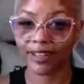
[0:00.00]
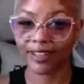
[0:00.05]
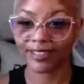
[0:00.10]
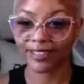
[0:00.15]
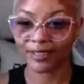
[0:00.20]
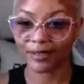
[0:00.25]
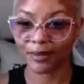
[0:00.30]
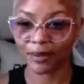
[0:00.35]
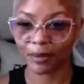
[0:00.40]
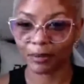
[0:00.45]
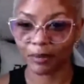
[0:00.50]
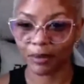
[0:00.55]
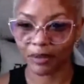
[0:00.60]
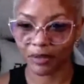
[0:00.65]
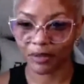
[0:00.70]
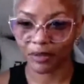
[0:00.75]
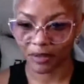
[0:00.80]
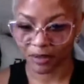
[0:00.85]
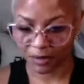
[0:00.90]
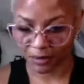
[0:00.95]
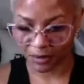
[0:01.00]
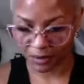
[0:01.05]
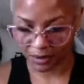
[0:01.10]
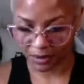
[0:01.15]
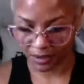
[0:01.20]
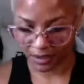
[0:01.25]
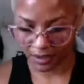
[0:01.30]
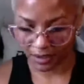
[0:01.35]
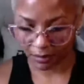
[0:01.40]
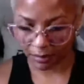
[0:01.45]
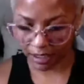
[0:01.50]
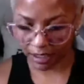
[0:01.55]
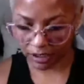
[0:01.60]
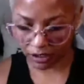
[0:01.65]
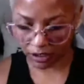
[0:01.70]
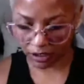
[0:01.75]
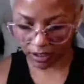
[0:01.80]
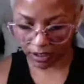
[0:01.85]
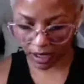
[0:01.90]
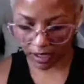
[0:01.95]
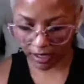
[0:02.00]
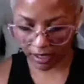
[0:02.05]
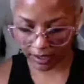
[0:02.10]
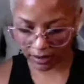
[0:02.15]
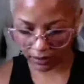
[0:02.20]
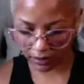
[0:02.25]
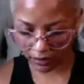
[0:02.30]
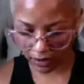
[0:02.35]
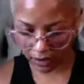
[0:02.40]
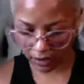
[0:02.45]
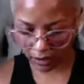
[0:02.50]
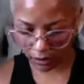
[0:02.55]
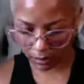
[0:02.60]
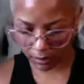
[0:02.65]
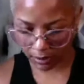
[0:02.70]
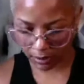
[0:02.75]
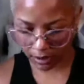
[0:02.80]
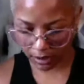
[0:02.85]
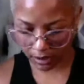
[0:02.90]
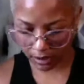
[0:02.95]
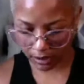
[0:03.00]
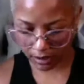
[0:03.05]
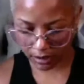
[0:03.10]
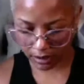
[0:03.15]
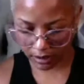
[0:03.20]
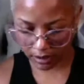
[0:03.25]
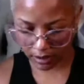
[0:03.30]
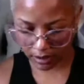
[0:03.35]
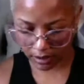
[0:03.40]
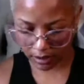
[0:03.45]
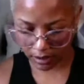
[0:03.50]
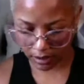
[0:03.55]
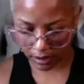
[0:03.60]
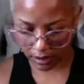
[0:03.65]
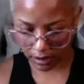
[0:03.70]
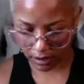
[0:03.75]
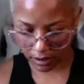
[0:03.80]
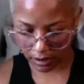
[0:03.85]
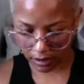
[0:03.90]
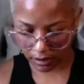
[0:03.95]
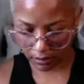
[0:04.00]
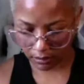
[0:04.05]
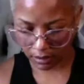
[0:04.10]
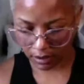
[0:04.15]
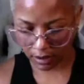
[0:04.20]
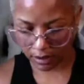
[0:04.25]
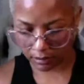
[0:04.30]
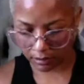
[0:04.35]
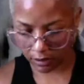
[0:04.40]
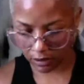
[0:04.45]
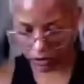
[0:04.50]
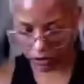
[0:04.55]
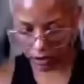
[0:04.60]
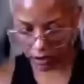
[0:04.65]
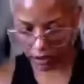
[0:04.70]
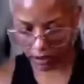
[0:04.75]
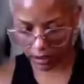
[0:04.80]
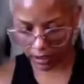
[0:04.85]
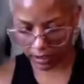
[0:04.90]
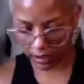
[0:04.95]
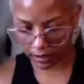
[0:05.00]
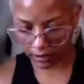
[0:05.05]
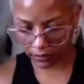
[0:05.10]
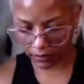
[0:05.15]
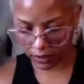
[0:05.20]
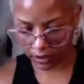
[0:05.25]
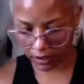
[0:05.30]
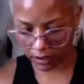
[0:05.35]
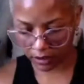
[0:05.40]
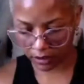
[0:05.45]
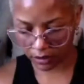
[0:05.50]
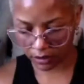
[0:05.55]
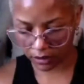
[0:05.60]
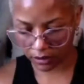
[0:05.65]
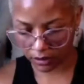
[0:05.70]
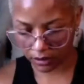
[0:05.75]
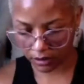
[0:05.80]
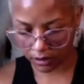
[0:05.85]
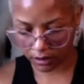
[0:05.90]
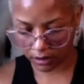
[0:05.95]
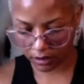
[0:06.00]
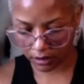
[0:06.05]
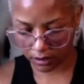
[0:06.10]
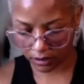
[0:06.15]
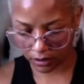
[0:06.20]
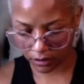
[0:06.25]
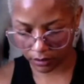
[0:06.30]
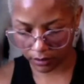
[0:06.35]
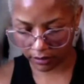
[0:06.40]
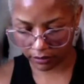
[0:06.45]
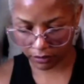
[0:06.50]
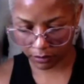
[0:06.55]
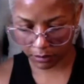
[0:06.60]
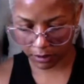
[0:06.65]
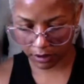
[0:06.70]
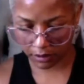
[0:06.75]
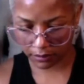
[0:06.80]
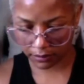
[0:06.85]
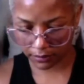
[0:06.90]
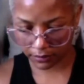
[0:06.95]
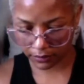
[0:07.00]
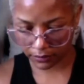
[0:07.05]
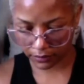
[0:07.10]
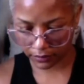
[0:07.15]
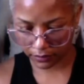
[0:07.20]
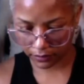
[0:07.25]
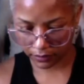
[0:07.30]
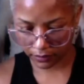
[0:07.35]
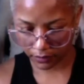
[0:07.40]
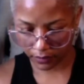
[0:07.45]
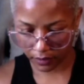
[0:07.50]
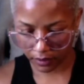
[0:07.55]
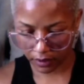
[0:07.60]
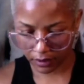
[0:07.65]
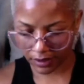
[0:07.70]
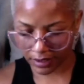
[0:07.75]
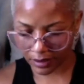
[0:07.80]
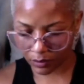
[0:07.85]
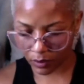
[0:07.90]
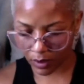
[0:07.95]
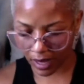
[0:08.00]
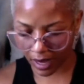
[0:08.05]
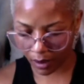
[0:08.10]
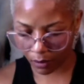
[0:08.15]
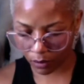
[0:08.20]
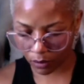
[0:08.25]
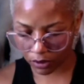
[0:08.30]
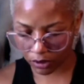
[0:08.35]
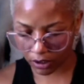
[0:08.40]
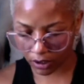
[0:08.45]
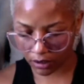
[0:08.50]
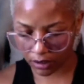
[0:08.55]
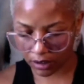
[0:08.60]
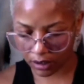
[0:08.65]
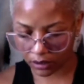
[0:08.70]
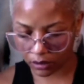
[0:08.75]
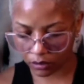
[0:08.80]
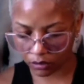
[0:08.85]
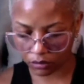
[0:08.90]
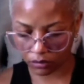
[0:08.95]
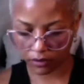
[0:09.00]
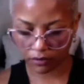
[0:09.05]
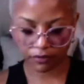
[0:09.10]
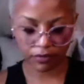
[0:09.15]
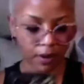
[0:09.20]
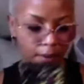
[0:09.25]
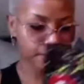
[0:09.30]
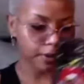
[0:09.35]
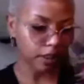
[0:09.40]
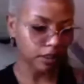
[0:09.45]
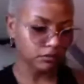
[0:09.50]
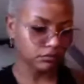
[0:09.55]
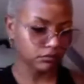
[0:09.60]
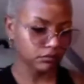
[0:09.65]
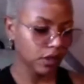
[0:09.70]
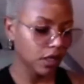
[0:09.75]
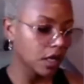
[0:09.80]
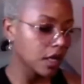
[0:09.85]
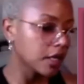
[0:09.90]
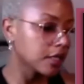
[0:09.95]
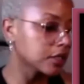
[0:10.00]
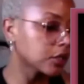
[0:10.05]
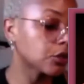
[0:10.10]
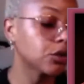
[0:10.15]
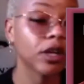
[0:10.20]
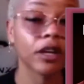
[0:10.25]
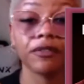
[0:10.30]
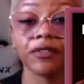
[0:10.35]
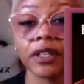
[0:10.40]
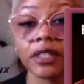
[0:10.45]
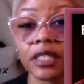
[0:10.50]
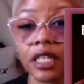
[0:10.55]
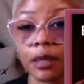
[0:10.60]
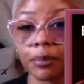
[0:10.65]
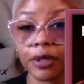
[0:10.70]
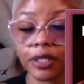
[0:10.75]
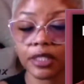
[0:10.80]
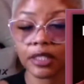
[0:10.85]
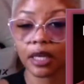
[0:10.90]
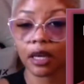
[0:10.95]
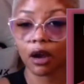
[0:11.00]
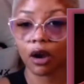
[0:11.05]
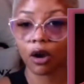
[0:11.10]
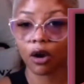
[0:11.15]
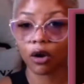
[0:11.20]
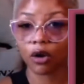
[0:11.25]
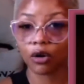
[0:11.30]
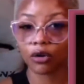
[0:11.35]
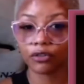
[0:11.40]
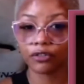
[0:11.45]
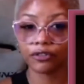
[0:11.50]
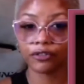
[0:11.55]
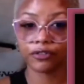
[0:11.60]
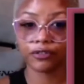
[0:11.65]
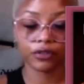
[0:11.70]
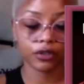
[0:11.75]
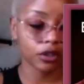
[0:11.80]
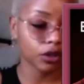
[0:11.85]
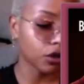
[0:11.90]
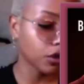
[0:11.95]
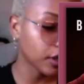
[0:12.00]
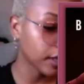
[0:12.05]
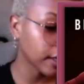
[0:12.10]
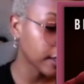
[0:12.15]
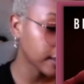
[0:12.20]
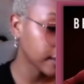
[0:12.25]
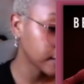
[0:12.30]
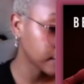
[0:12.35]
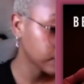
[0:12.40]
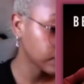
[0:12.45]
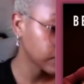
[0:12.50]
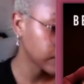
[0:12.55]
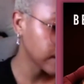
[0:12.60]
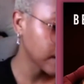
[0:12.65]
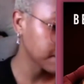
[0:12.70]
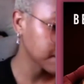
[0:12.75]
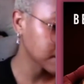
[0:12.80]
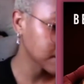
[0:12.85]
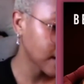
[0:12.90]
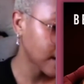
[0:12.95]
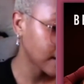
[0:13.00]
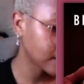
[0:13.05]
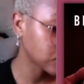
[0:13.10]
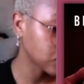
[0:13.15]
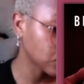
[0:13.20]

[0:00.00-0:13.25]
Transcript: I hope y'all like the new commercial. Make sure y'all like the video, please. Please make sure y'all liking the video. Do that for me. This is what I want y'all to do for me. So you get 15% off, okay, for that massage oil.